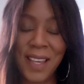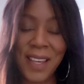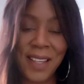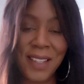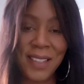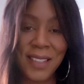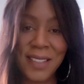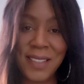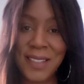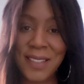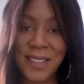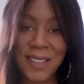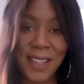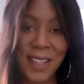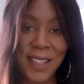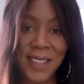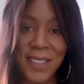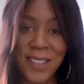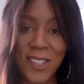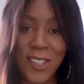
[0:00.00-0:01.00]

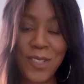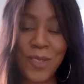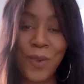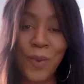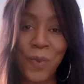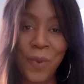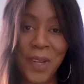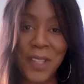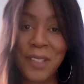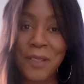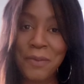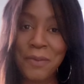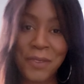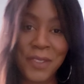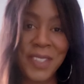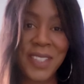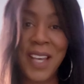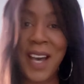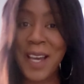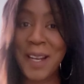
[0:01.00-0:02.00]
It's just a
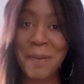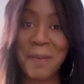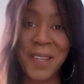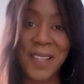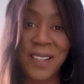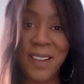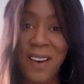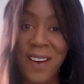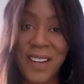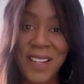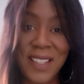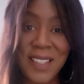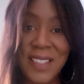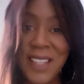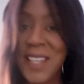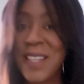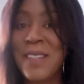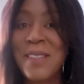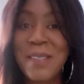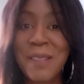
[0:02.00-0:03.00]
wonderful time to be an artist.
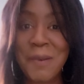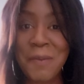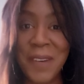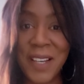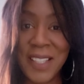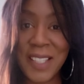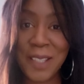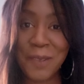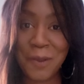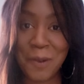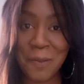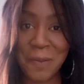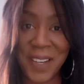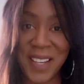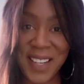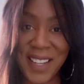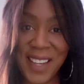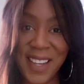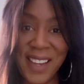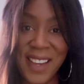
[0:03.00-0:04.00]
Thank you so much,
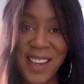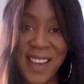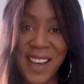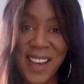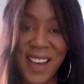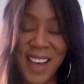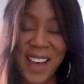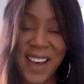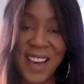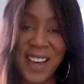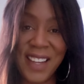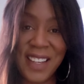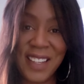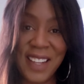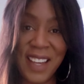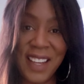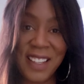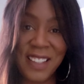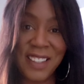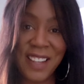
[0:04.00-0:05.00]
everybody.
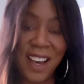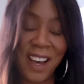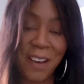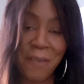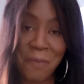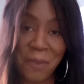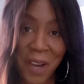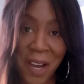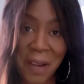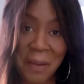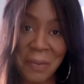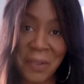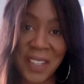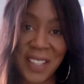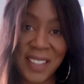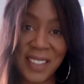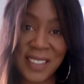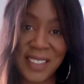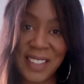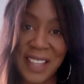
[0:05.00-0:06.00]
And I'm
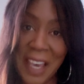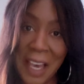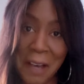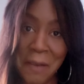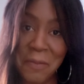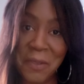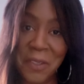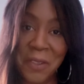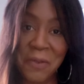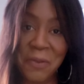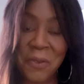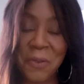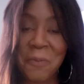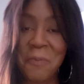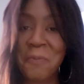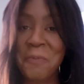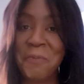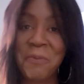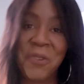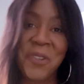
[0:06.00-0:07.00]
Barbara Campbell
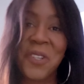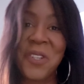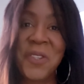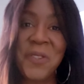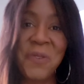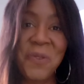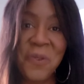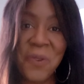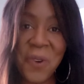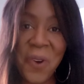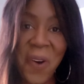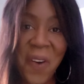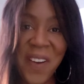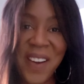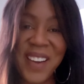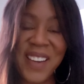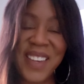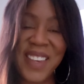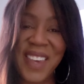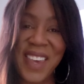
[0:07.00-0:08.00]
from Brooklyn, New
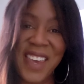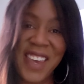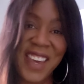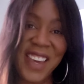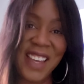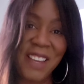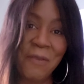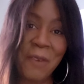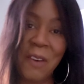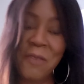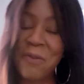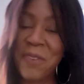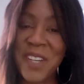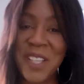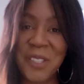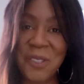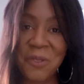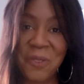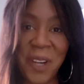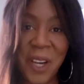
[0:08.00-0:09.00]
York, and my
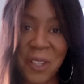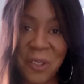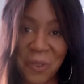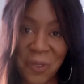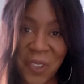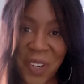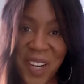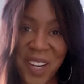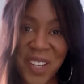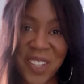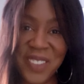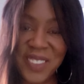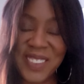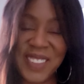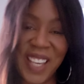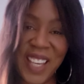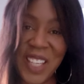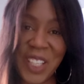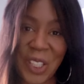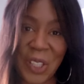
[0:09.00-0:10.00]
friends around the world,
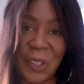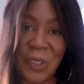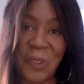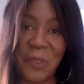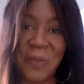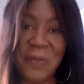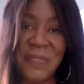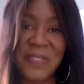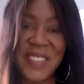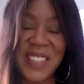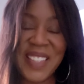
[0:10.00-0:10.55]
thank you.